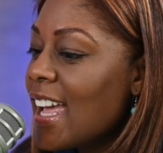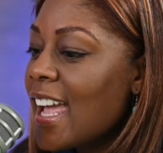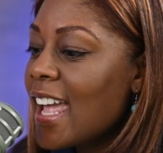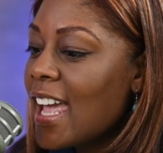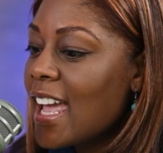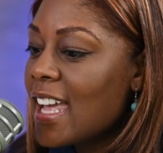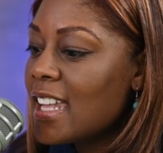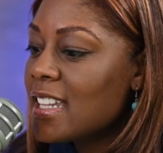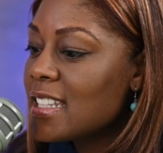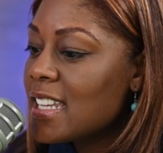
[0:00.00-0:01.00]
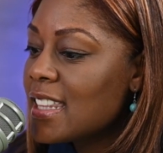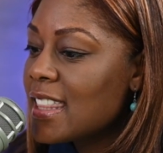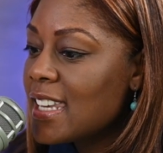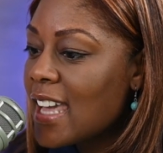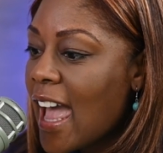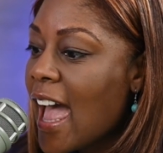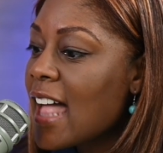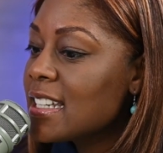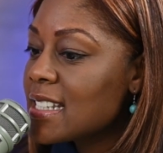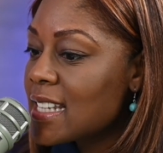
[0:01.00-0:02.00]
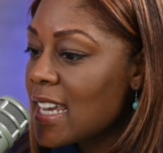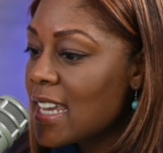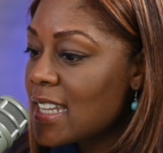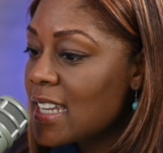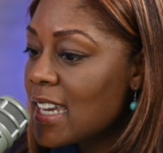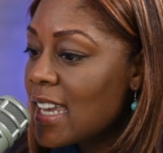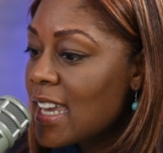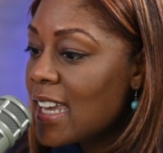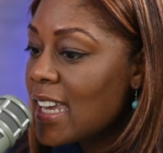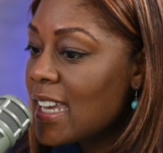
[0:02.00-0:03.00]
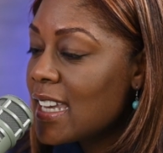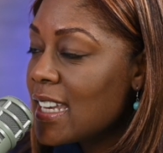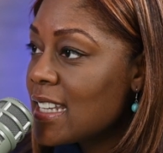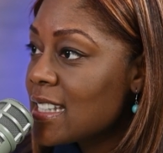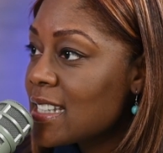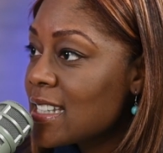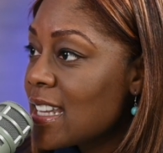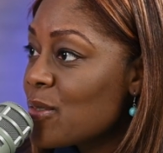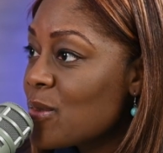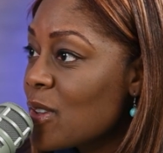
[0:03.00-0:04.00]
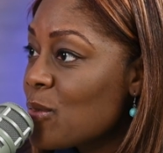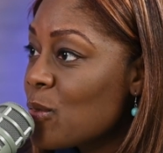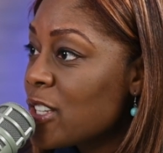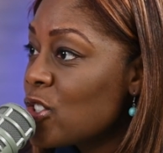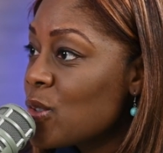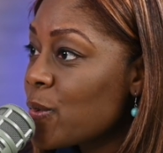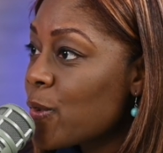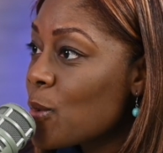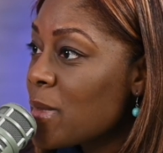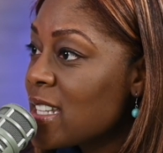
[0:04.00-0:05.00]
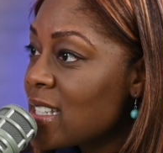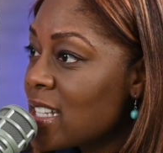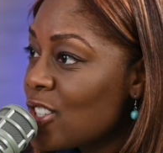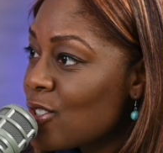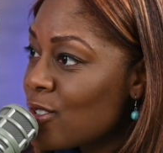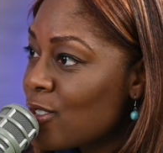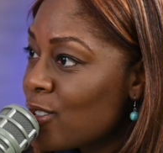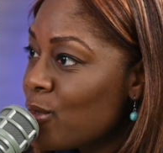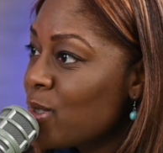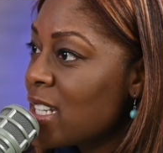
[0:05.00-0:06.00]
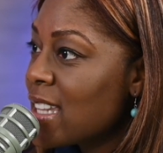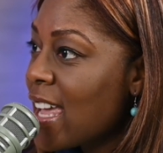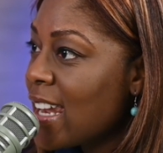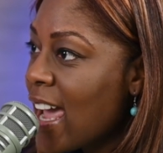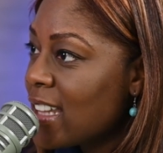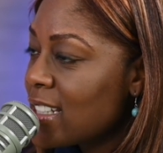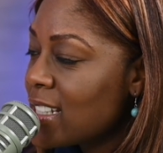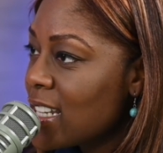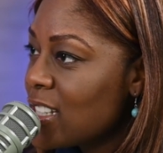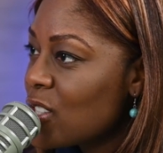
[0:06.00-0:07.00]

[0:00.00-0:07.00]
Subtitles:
And the allicin is, once you ferment it, you're losing that allicin.